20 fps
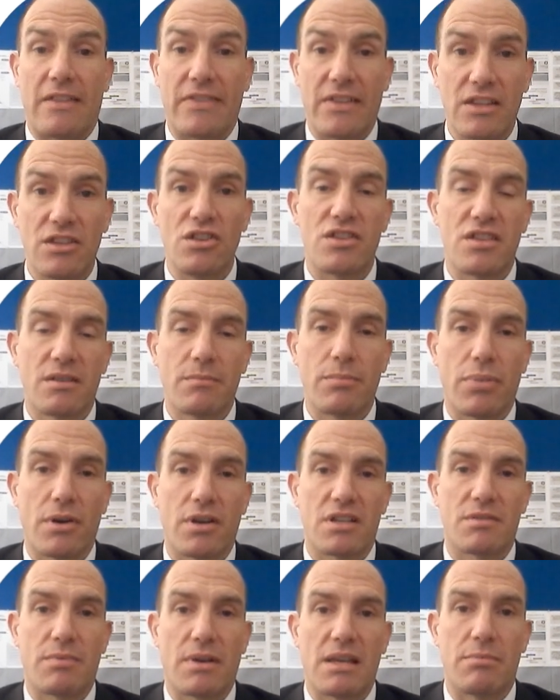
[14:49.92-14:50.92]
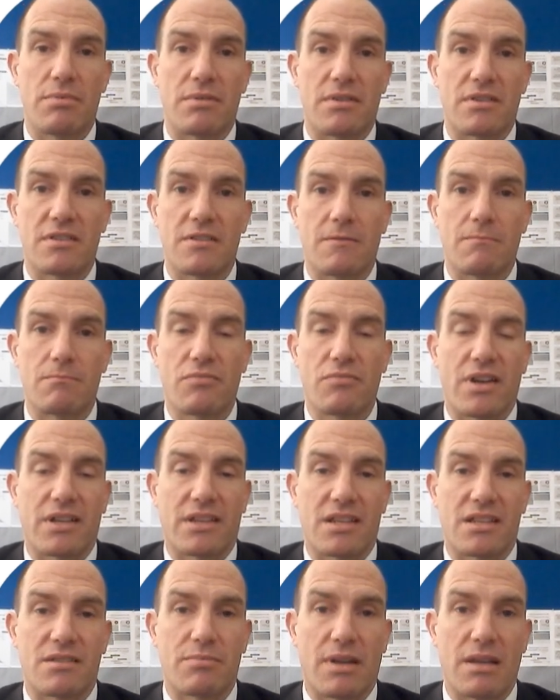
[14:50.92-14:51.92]
And then using past papers and
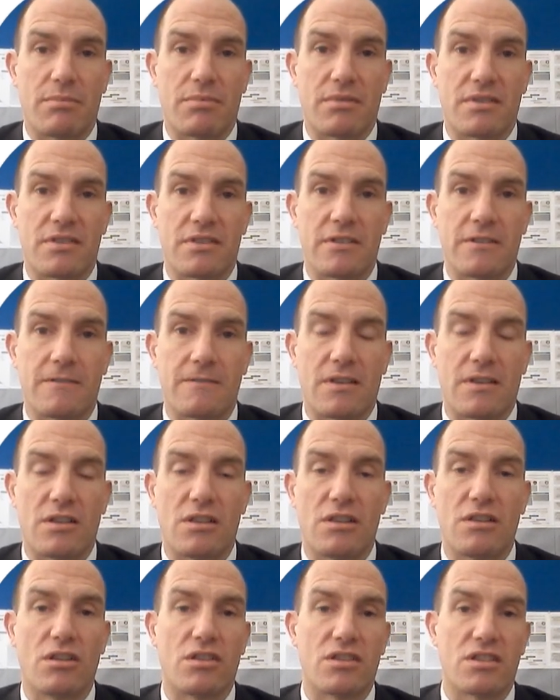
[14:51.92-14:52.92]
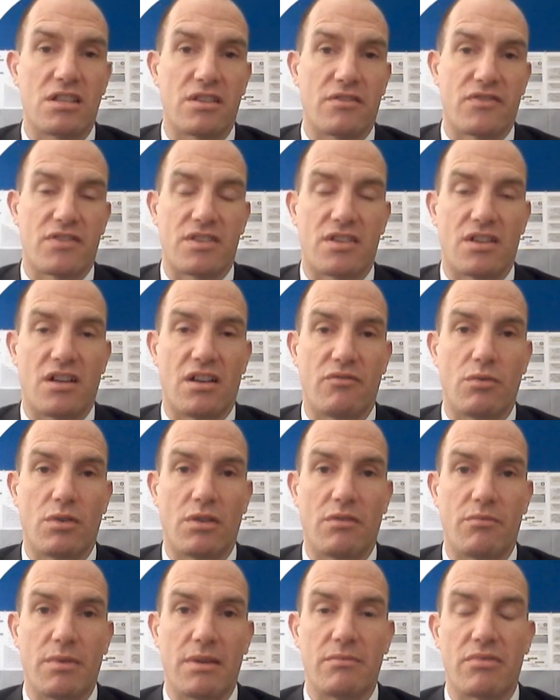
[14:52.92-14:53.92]
practice papers. So lots of staff
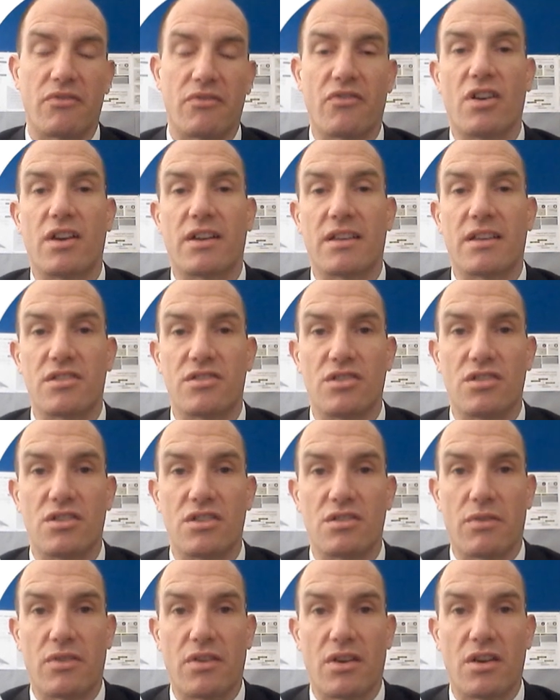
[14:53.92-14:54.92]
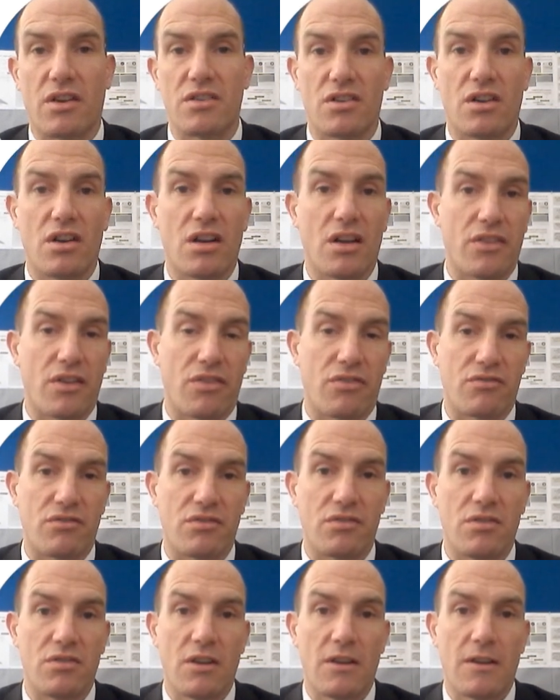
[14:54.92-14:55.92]
will have been providing students with those either
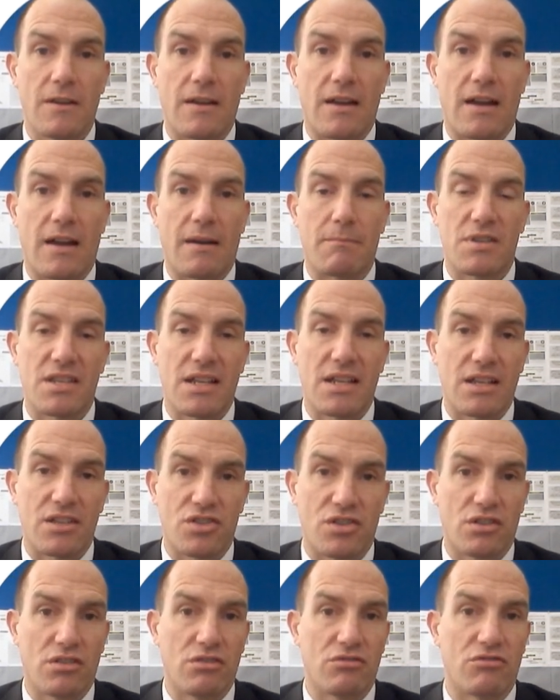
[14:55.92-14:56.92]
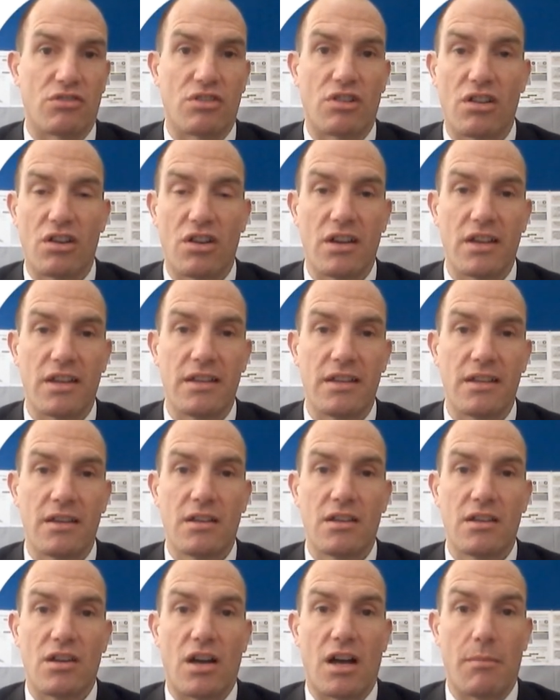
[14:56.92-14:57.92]
through Satchel or online,
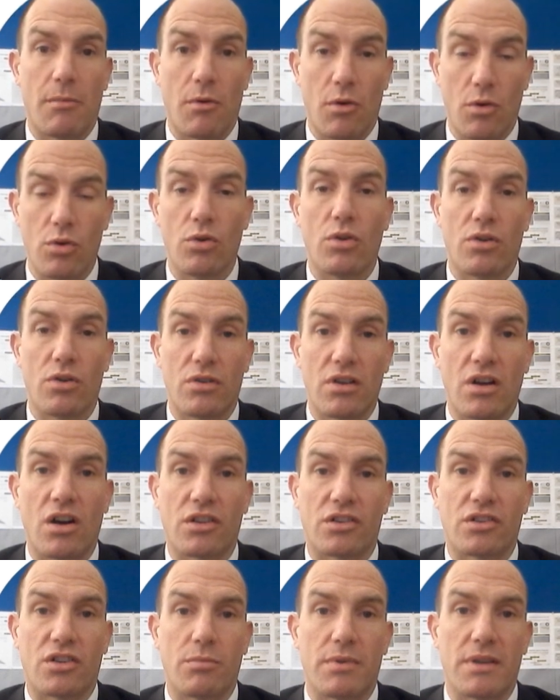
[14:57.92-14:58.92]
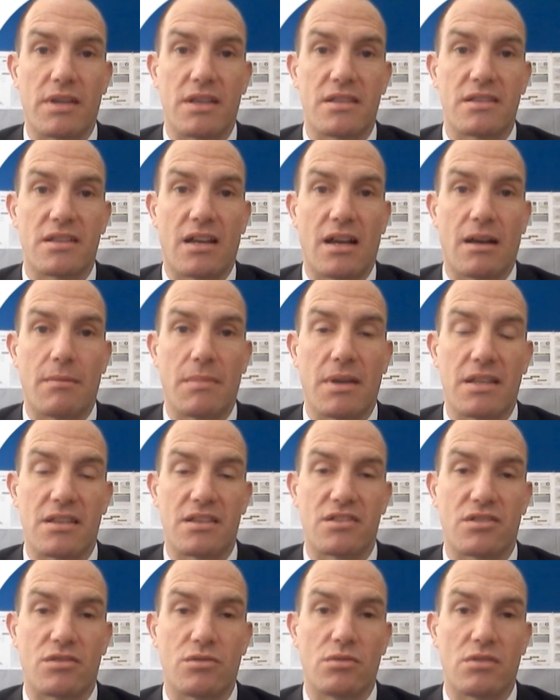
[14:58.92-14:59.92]
or hard copies
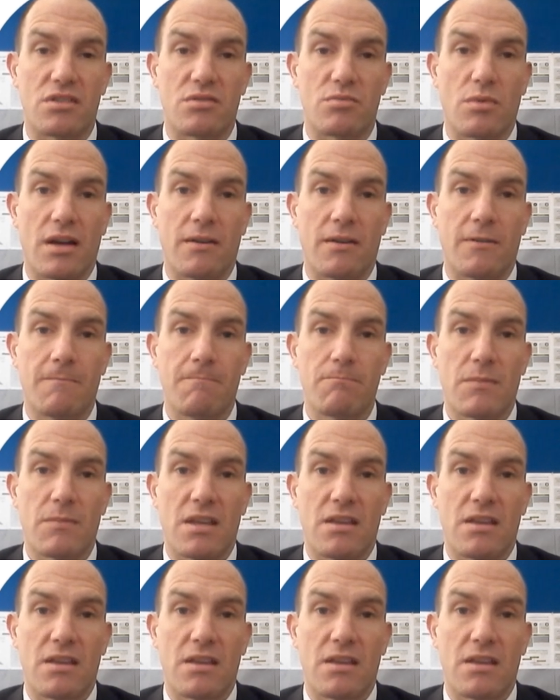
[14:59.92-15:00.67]
in school as well.